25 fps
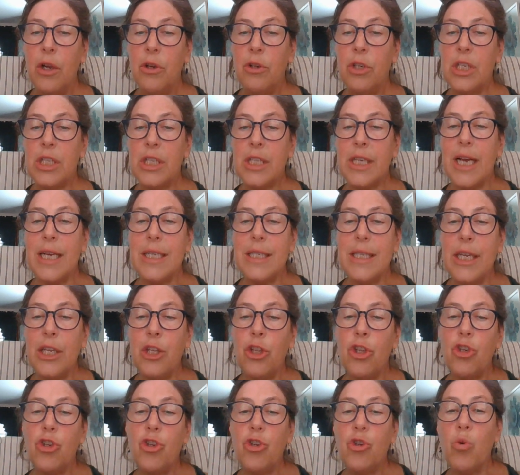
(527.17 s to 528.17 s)

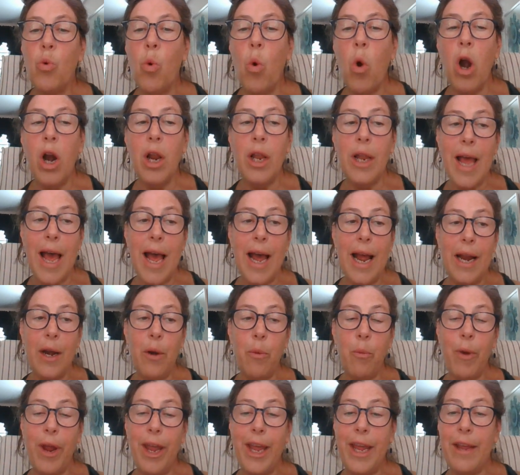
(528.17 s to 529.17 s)
Discussing the
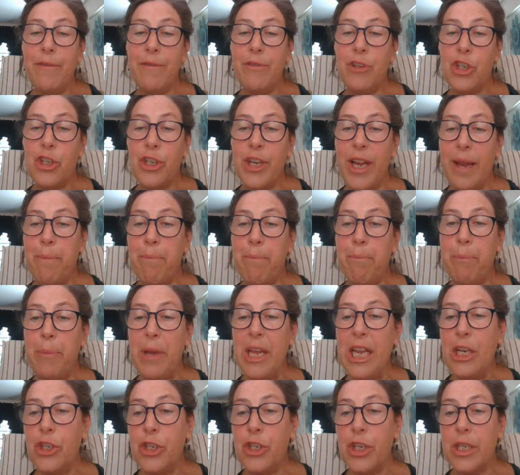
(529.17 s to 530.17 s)
shoreline, waves shape
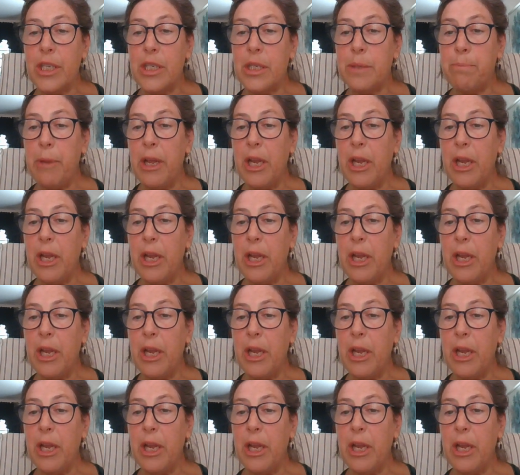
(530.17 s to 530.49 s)
beaches.